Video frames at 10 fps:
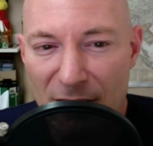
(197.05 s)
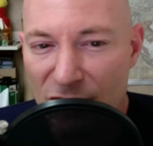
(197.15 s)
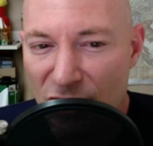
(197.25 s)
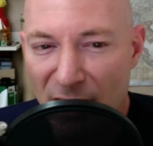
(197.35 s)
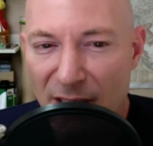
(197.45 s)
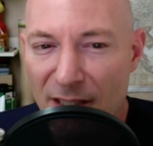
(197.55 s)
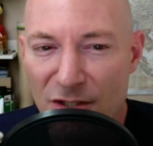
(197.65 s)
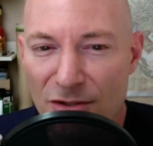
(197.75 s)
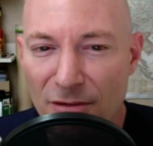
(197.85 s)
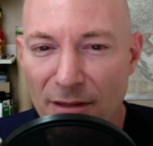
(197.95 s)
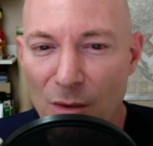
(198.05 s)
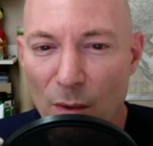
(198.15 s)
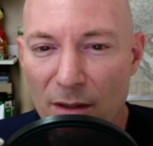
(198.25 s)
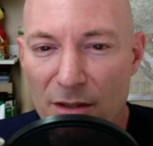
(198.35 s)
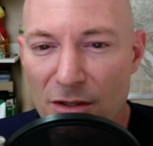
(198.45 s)
China is certainly
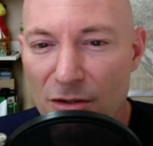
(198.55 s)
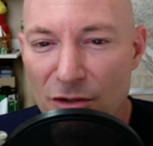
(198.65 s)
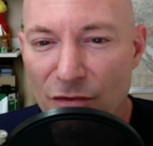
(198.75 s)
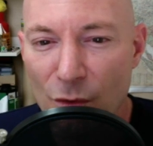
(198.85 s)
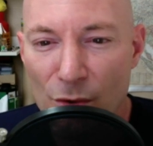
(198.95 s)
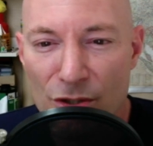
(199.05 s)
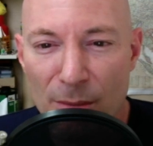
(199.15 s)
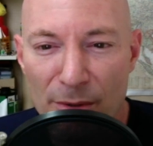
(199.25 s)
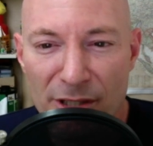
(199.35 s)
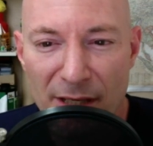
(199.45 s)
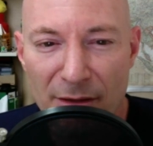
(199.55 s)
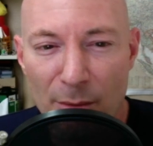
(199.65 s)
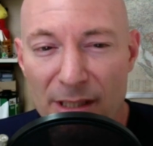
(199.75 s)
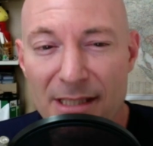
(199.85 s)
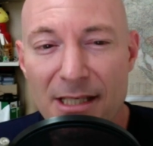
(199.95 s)
willing to use force to protect their
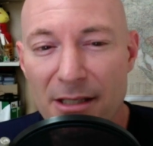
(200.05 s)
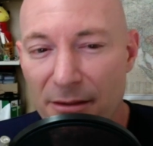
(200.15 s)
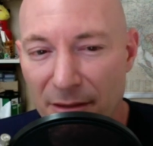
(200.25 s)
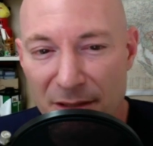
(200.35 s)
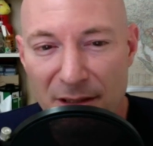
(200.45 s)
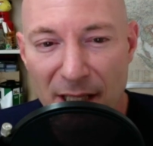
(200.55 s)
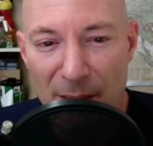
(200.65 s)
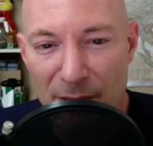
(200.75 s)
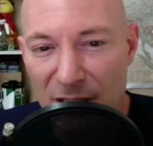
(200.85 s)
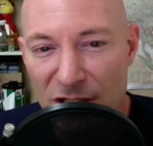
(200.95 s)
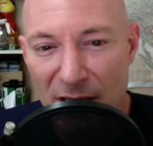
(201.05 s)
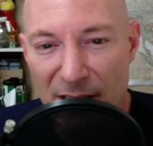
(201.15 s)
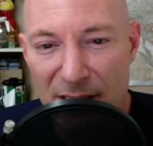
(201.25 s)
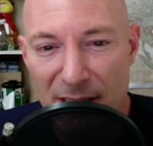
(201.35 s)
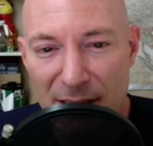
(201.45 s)
ridiculous claim in the China
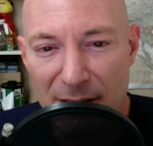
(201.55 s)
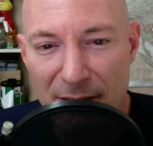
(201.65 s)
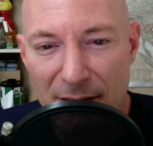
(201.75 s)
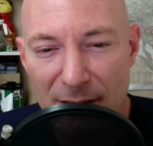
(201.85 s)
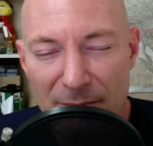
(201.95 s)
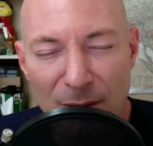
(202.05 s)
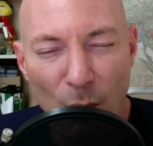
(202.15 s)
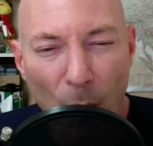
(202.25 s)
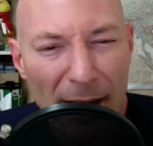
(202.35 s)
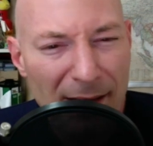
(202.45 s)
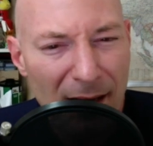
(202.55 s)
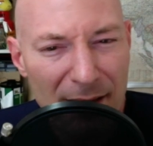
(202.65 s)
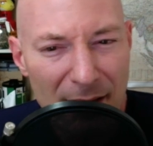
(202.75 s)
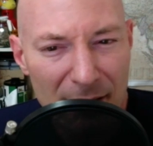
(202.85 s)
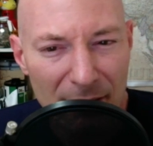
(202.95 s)
Sea, but why not
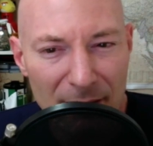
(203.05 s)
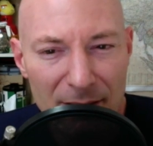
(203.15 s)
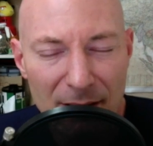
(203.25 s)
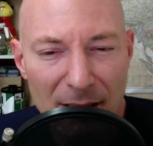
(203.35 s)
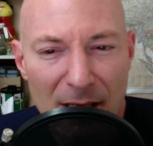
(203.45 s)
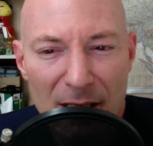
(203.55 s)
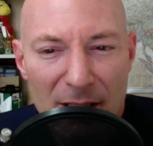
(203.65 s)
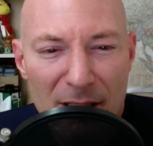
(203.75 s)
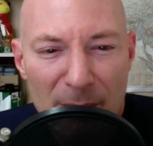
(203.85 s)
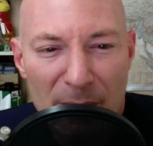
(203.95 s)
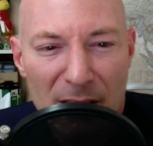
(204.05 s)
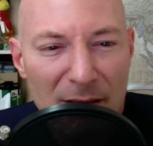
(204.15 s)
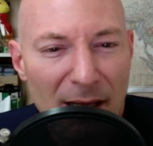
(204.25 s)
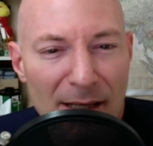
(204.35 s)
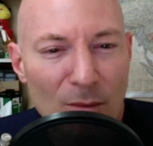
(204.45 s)
here? Could it be
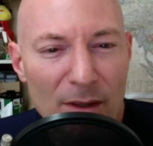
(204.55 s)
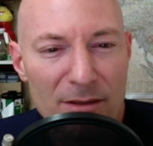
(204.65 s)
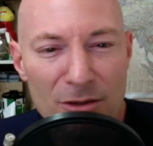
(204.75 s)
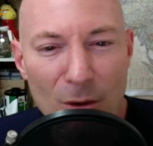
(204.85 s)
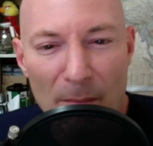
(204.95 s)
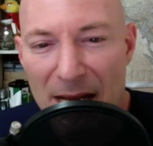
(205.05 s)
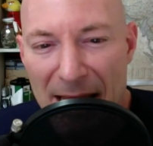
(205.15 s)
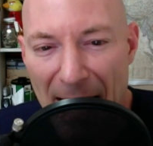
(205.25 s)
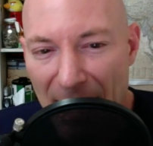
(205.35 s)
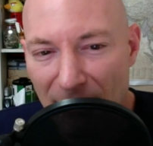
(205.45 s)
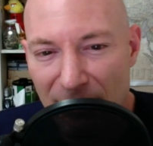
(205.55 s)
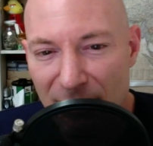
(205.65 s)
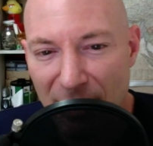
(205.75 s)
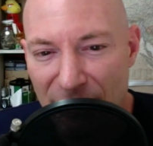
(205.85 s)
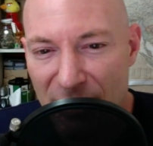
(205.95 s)
like what so many analysts
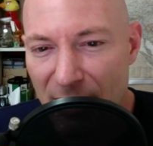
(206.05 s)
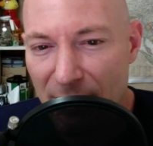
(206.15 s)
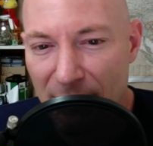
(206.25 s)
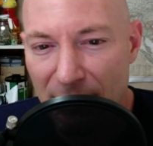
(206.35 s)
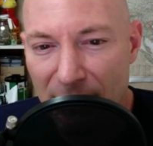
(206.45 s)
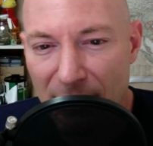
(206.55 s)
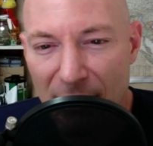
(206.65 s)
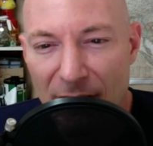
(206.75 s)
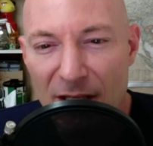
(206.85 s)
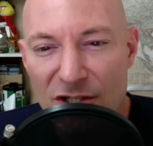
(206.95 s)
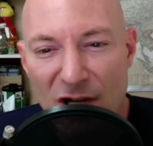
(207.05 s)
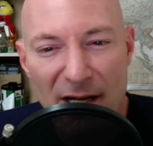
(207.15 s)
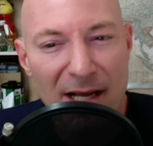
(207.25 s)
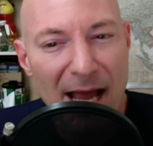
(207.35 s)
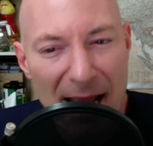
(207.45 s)
have stated, that
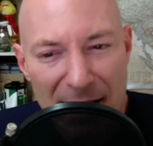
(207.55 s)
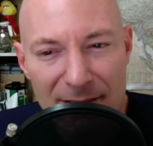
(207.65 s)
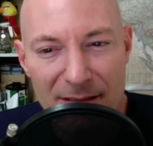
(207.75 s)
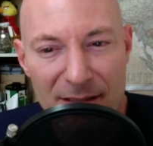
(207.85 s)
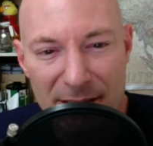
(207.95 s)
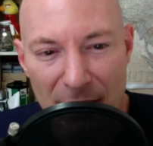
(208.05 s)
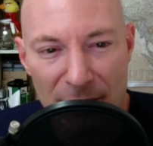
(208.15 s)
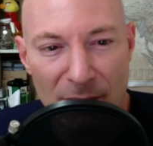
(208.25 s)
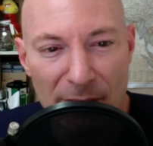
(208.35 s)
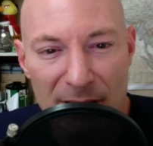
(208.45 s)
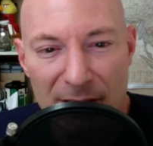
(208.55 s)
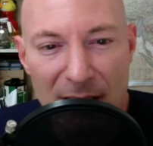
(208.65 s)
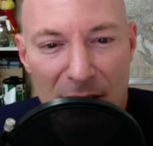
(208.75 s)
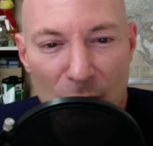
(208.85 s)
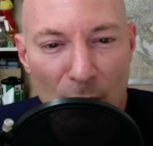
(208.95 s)
China and South Korea
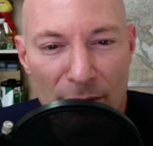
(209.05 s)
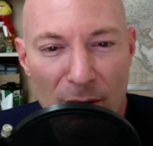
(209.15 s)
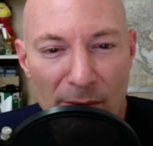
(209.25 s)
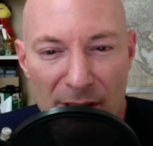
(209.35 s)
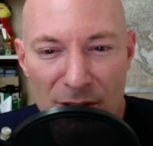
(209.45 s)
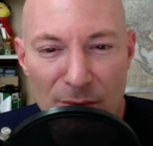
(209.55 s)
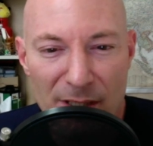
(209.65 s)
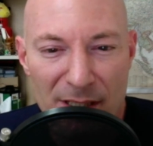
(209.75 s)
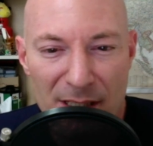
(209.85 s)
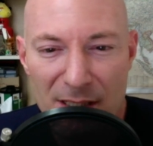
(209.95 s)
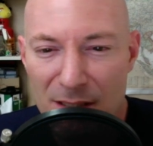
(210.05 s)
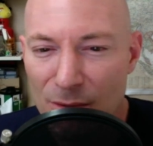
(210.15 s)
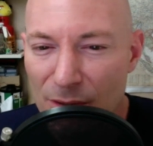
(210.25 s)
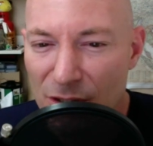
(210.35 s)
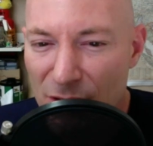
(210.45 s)
need North Korea to exist to
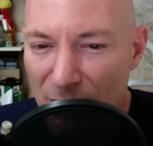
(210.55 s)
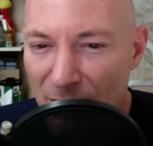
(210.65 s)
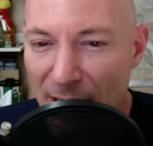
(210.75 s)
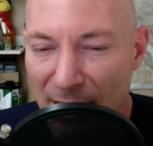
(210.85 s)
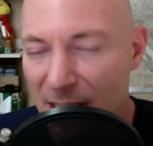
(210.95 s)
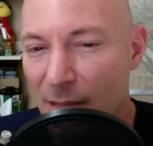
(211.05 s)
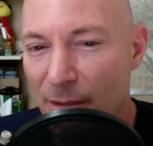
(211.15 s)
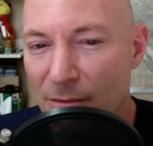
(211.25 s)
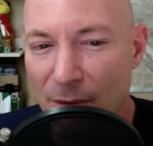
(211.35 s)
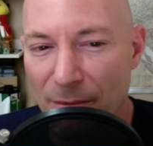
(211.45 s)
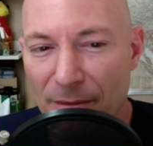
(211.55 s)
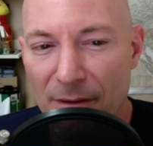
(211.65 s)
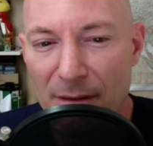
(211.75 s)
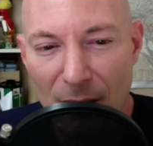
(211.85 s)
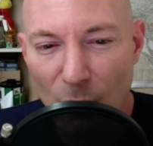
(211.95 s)
ensure economic growth?
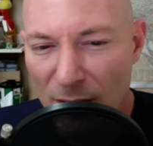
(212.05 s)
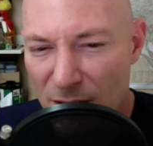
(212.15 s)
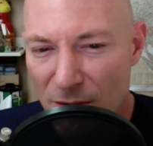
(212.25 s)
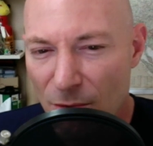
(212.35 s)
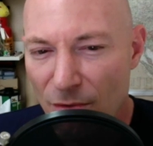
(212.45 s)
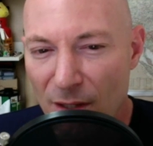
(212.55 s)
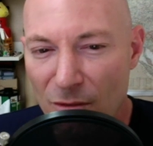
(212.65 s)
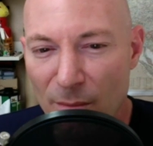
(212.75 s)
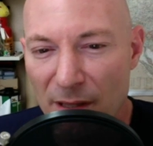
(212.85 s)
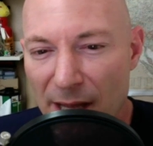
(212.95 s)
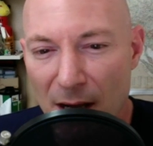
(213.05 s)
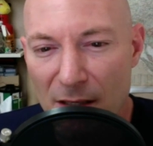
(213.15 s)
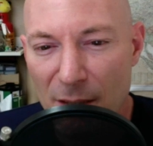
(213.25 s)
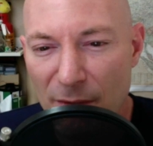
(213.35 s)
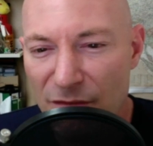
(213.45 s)
What do you think will be the
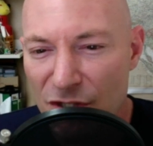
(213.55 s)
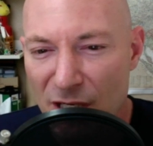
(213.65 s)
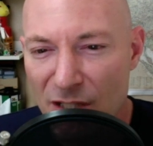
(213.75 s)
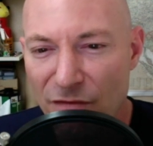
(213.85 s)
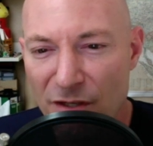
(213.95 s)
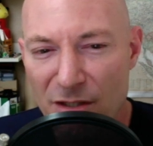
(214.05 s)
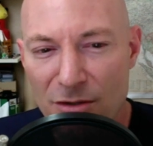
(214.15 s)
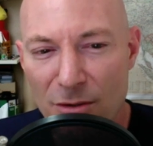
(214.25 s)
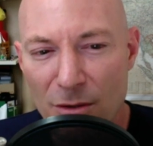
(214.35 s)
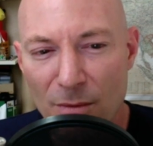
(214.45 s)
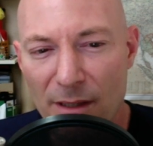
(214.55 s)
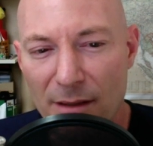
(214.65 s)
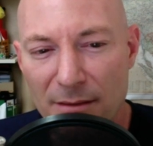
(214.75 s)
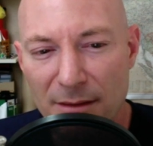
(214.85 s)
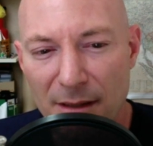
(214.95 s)
outcome of Xi's visit to
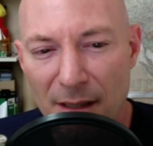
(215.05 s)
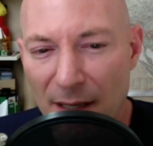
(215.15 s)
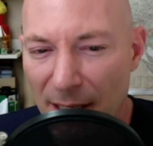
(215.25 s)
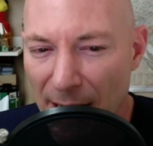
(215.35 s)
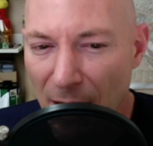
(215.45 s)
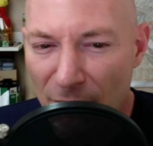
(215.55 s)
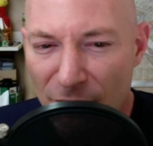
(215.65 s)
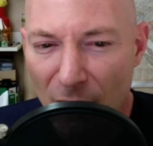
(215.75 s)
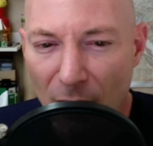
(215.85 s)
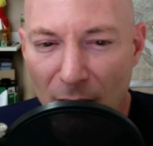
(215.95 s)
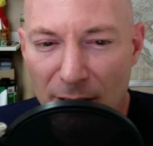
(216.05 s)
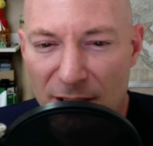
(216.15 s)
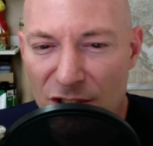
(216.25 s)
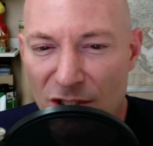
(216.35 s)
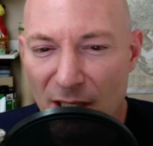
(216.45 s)
Korea? And how far
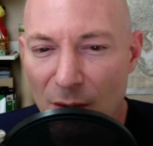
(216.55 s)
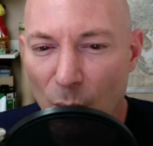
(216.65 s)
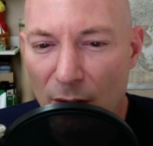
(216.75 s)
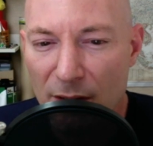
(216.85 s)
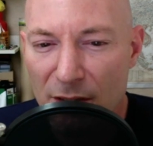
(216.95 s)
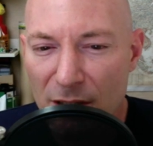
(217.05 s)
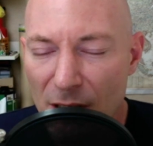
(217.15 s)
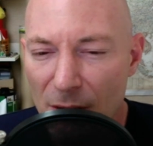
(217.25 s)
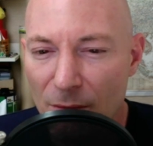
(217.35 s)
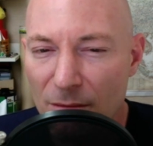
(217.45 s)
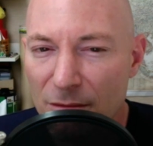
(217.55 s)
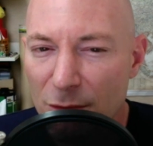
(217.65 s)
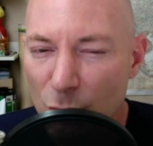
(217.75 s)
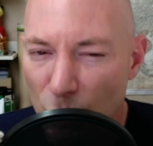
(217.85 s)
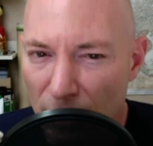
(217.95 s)
is China willing to go
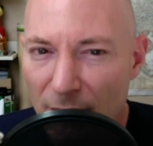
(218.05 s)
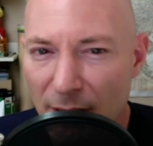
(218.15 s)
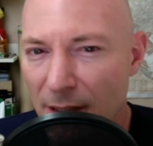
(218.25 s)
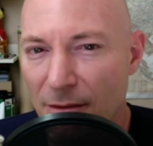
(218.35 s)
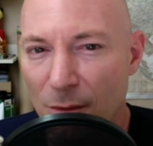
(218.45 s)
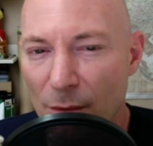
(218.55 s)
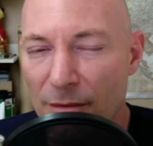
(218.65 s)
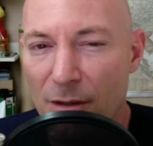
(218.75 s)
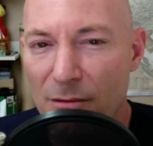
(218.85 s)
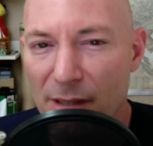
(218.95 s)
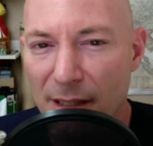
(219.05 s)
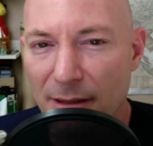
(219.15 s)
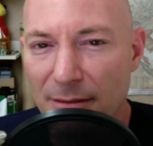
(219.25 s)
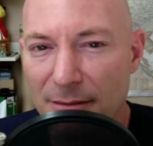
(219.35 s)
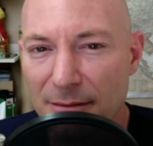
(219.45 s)
to reel in North Korea?